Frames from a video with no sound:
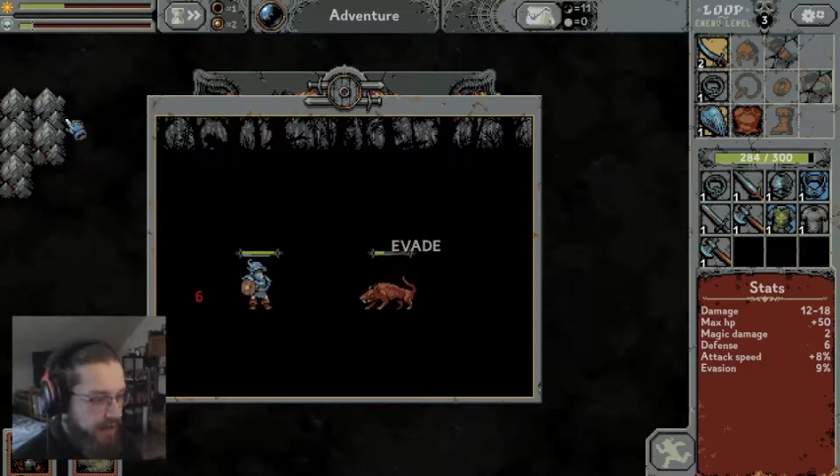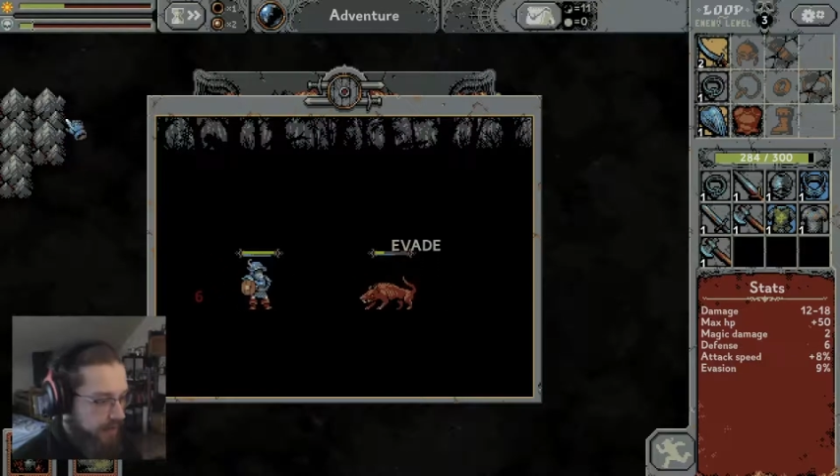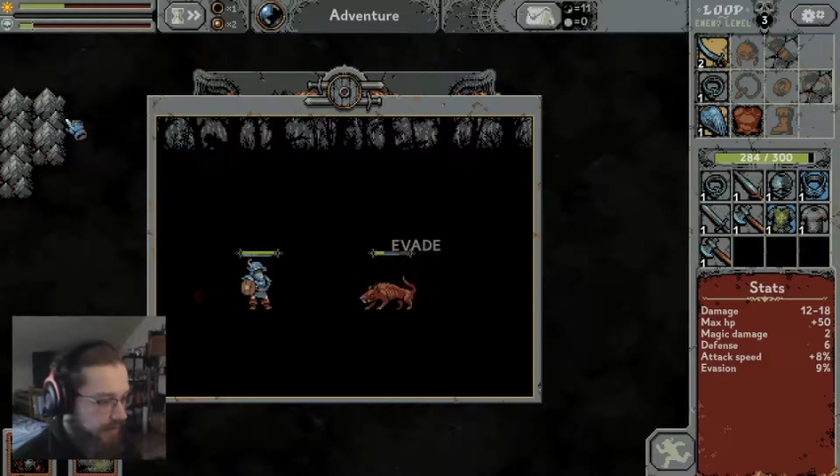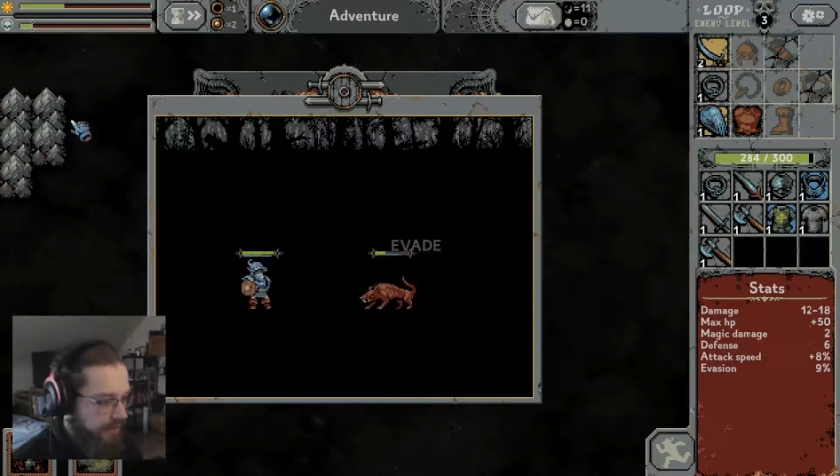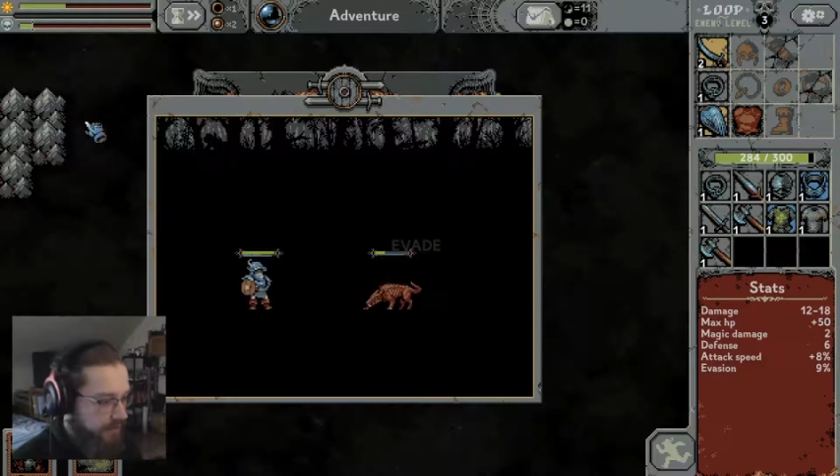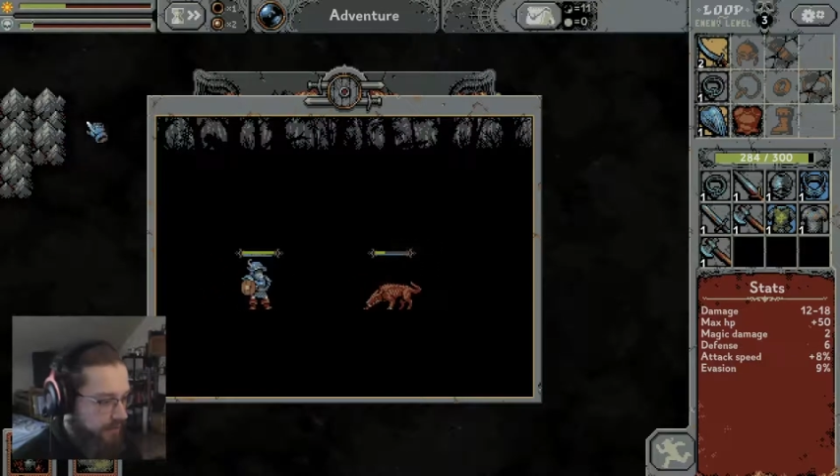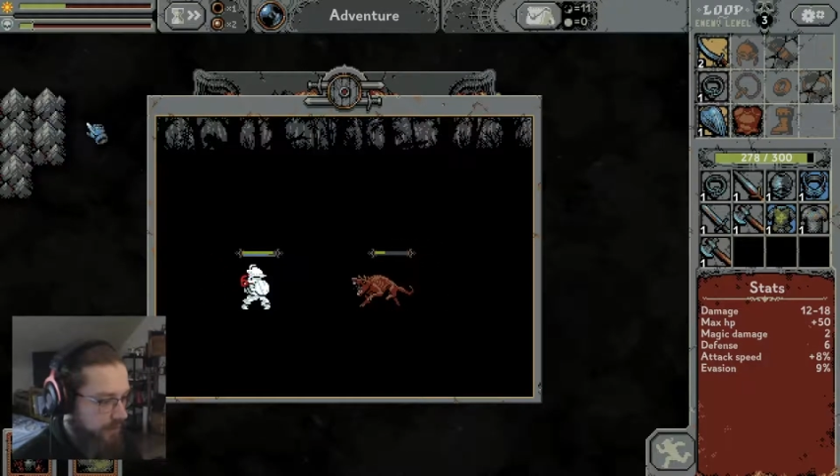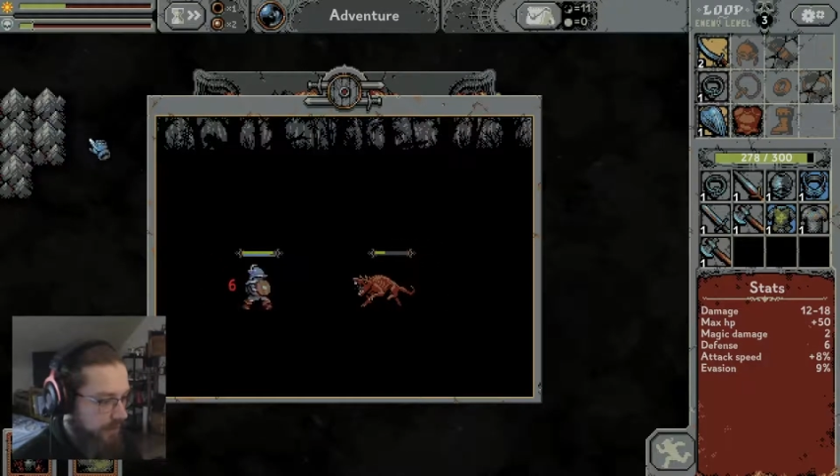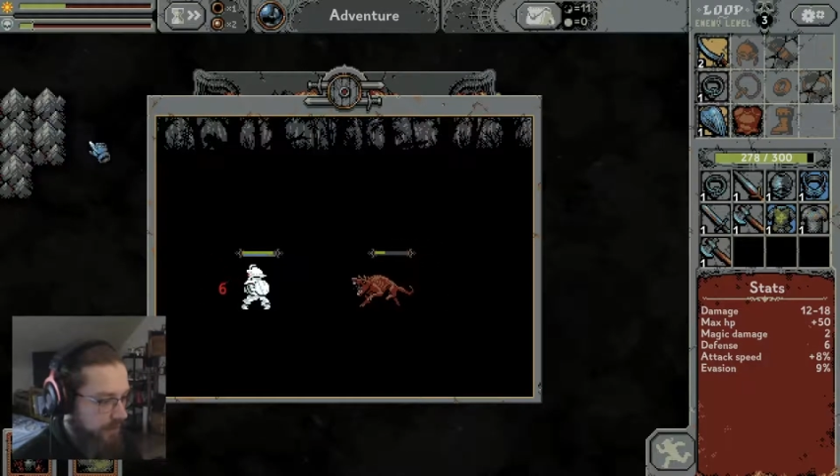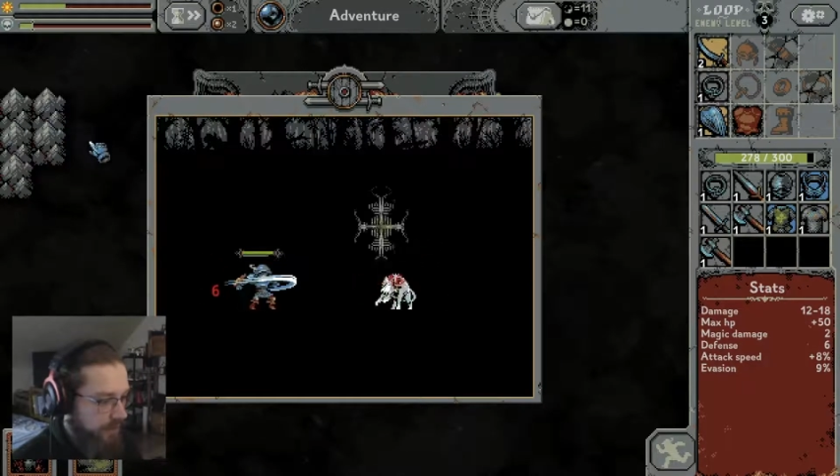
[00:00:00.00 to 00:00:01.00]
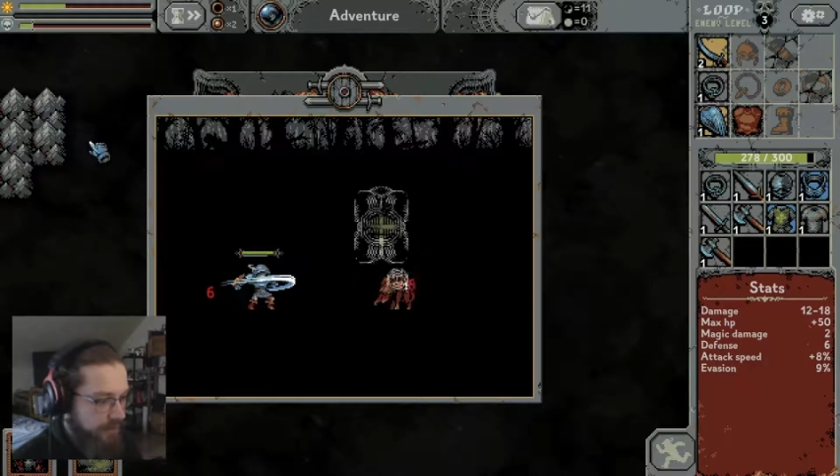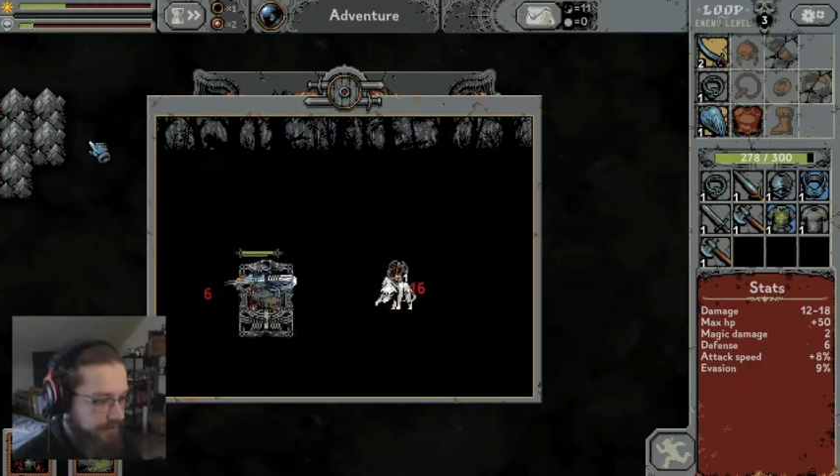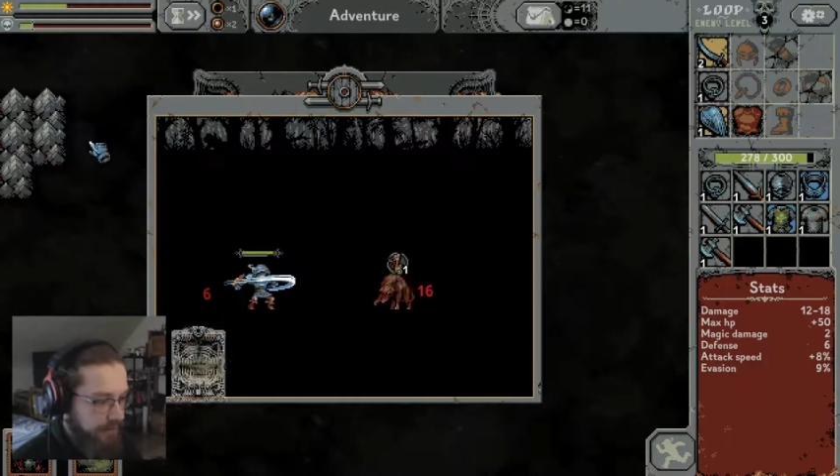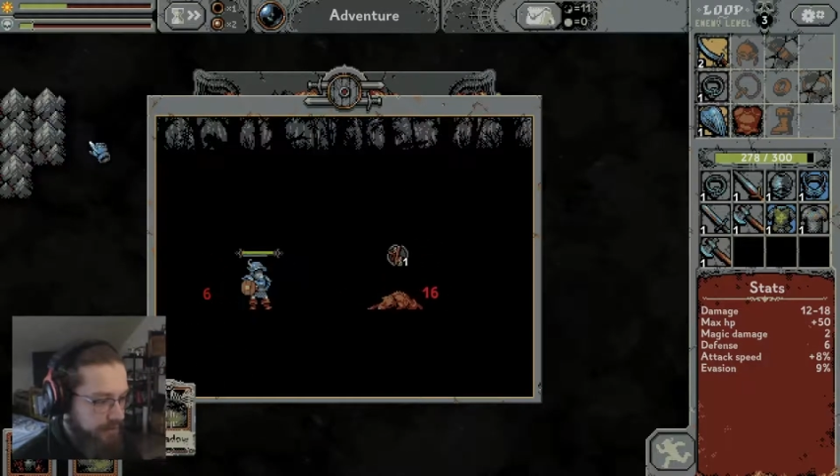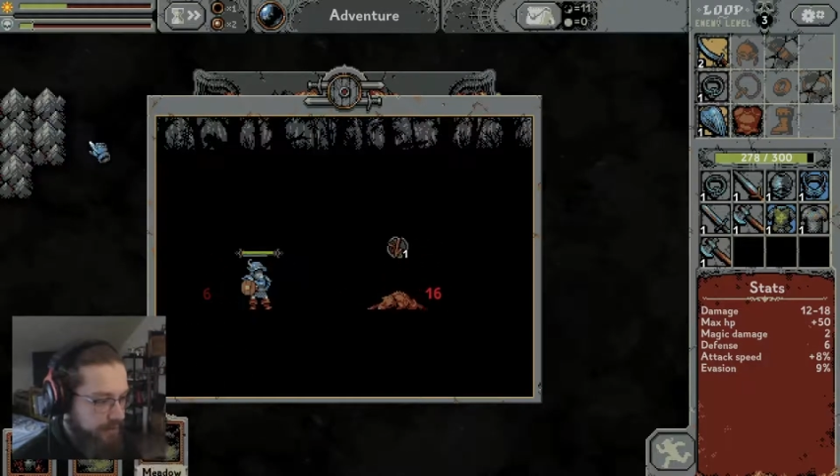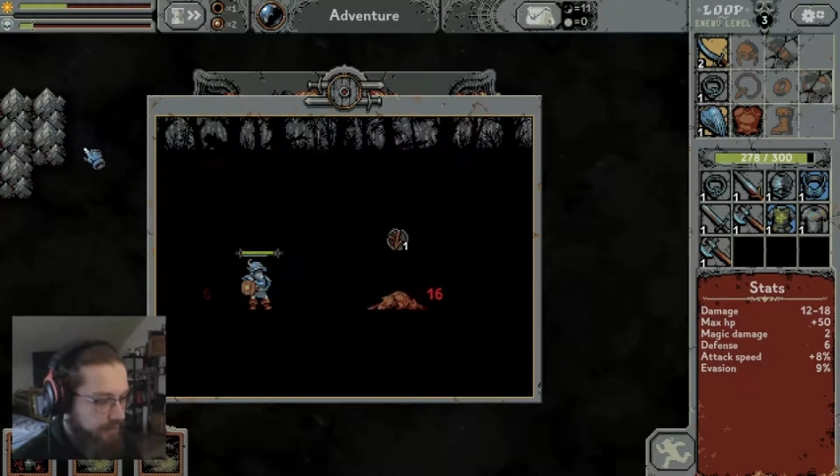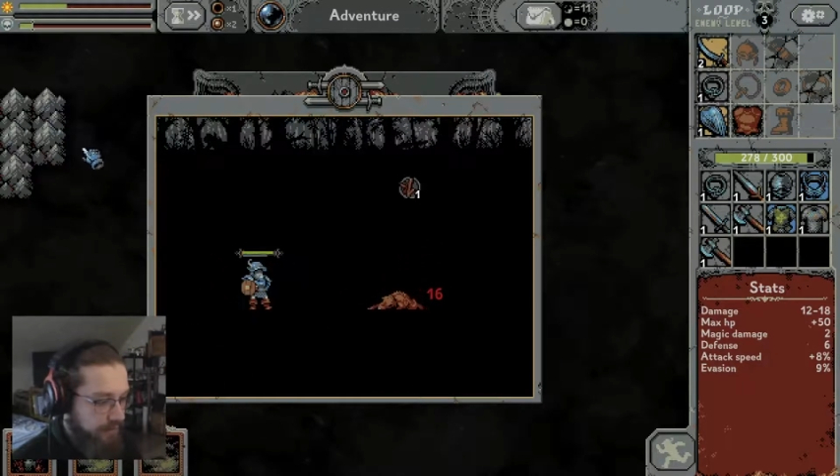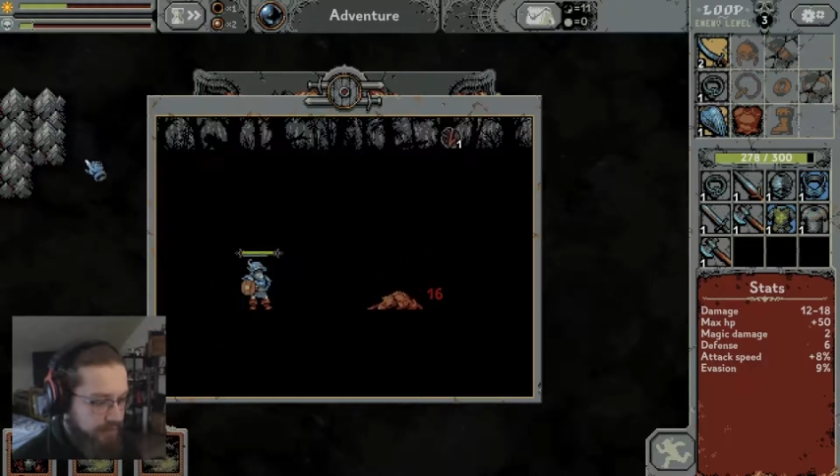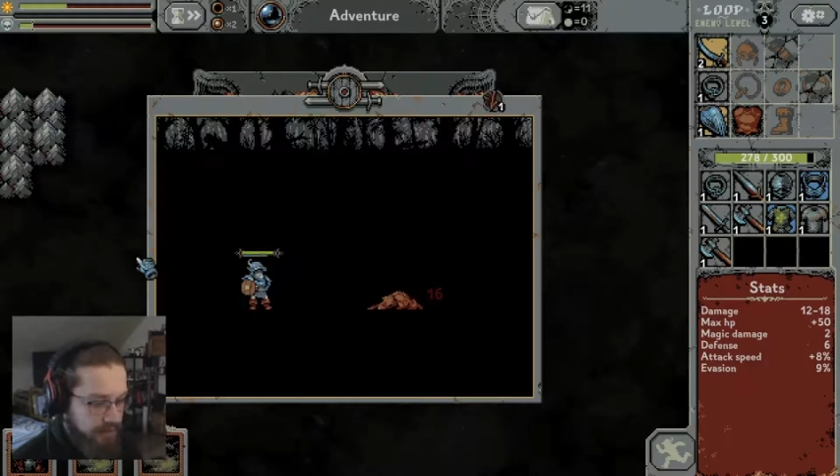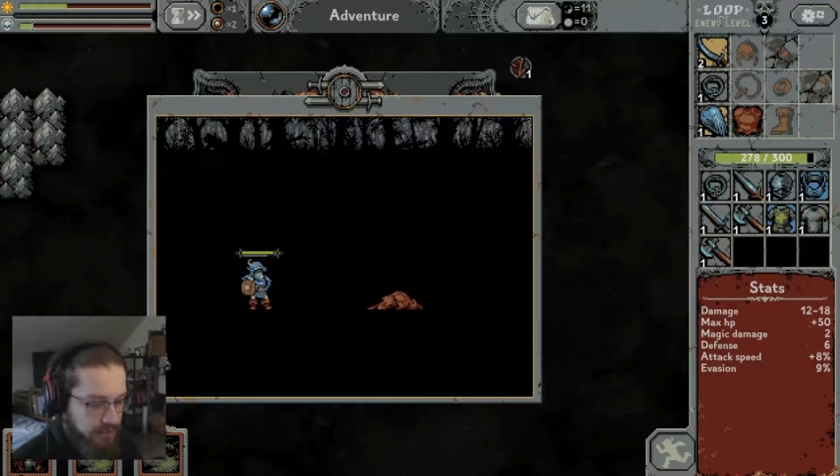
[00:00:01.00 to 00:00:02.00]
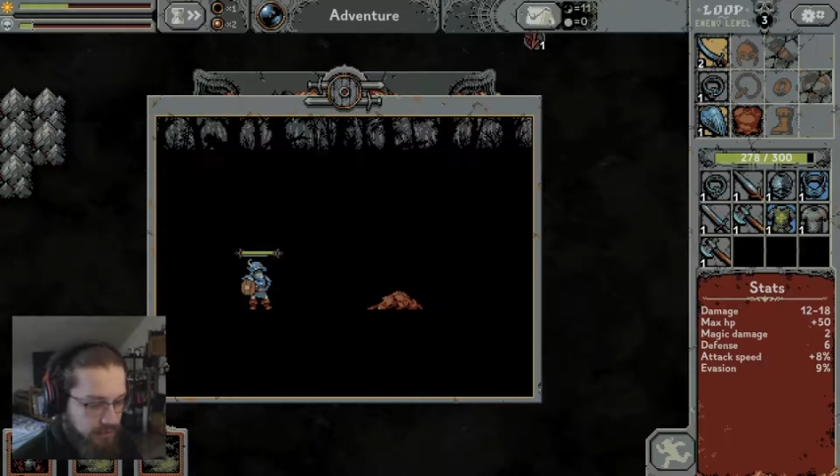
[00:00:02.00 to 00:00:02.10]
so 10 times 5, so 50.